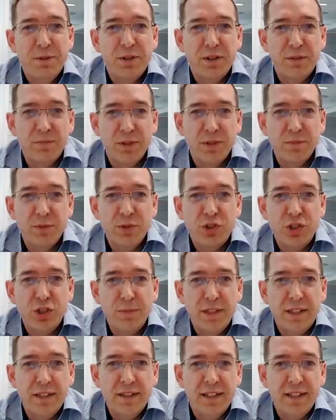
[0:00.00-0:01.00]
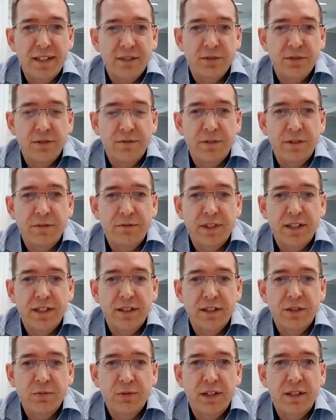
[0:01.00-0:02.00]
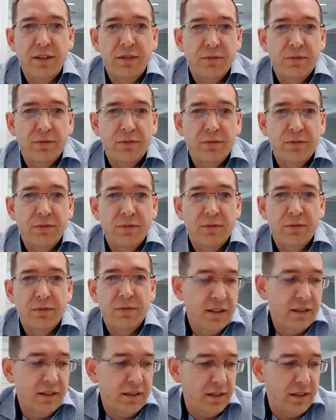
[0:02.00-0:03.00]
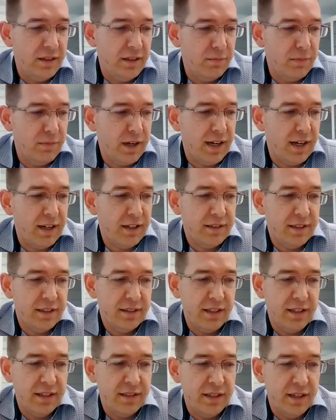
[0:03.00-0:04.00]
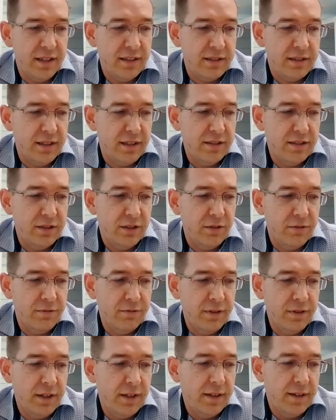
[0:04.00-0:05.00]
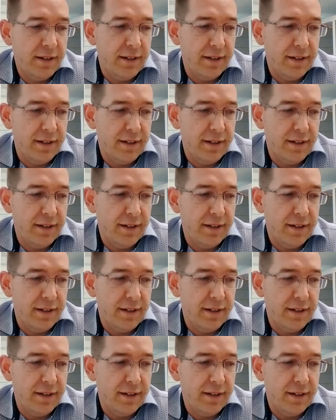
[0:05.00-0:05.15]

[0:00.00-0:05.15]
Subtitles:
but I'm assuming in that sort of 15 to 23 year mark, that there's that sense of